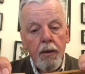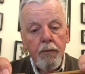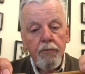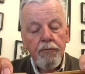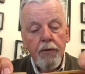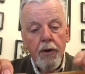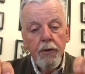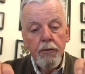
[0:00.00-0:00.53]

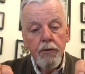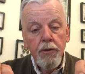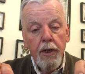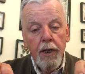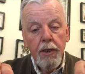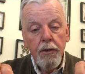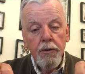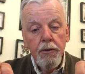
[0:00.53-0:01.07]
filed
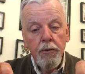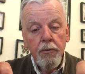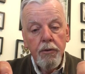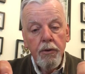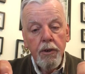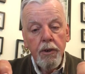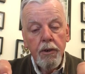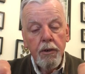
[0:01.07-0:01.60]
down to
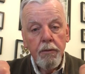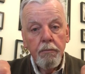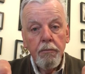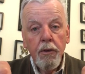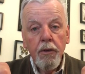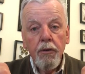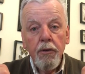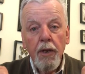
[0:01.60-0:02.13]
within
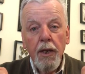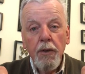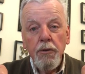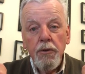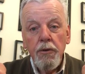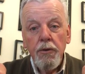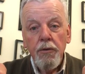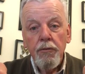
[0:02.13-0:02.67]
a
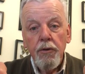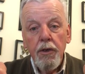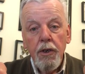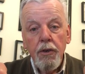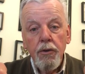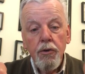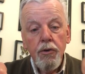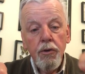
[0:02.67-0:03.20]
thousandth of an
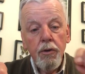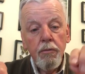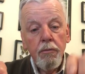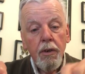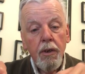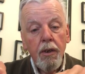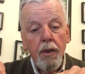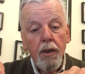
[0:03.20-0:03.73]
inch,
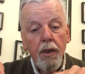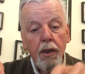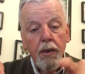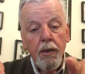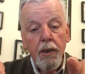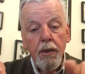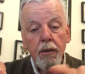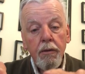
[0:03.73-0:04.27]

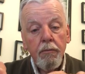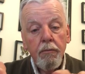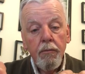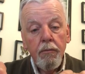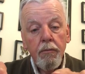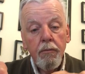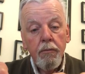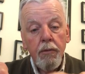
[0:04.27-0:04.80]
and then
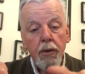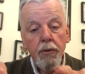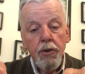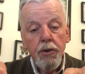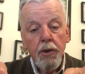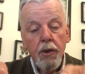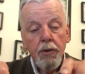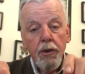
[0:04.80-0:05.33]
they're
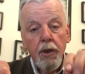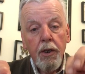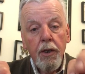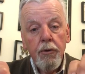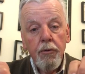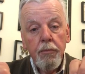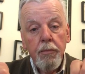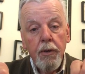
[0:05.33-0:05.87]
stuck
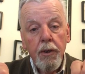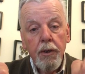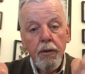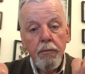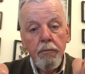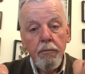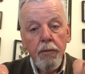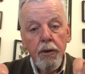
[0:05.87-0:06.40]
together by
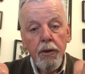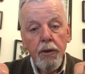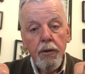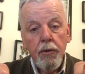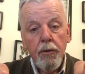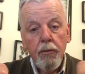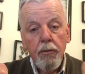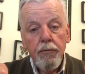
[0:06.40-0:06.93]

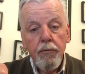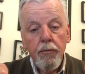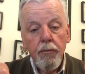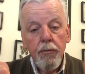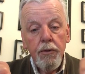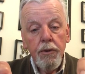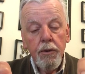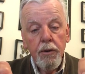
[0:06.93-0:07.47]
glue, of
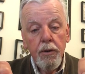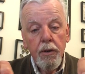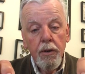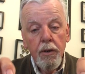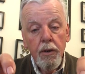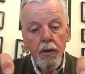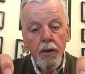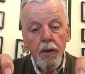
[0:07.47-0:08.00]
course.
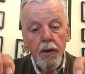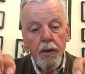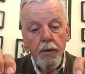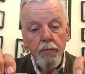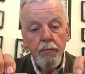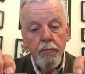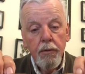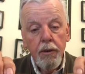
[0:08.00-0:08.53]

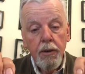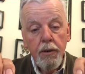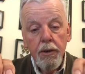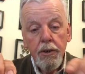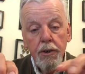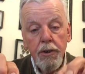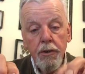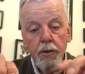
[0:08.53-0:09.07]
And
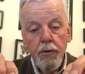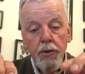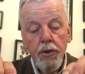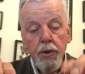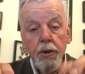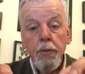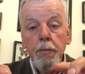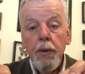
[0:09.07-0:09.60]
this has got
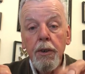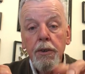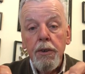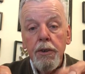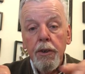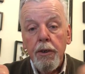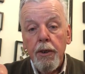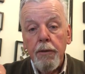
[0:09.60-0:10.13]
6
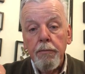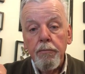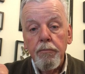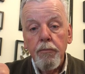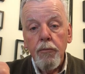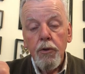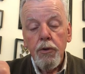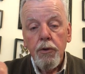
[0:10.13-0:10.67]
pieces in it.
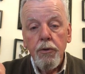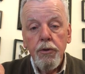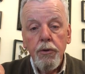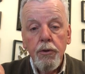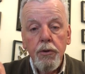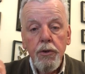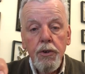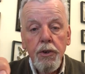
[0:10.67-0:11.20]
So as you
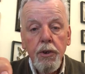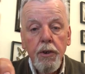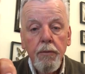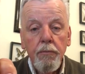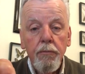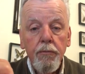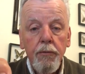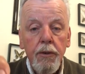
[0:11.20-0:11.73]
can see,
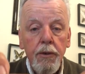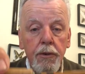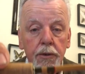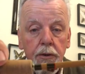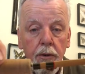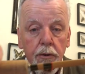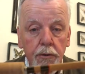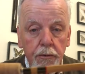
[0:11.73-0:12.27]
it's
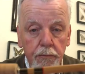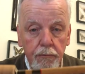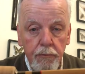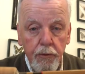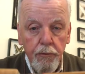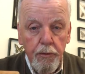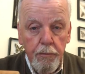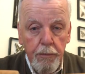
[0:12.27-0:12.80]
not
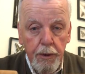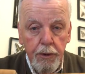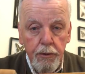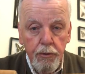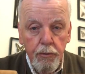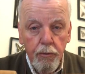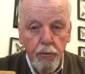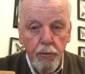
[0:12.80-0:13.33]
very big
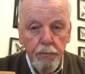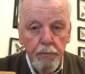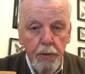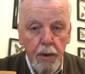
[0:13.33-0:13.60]
at all.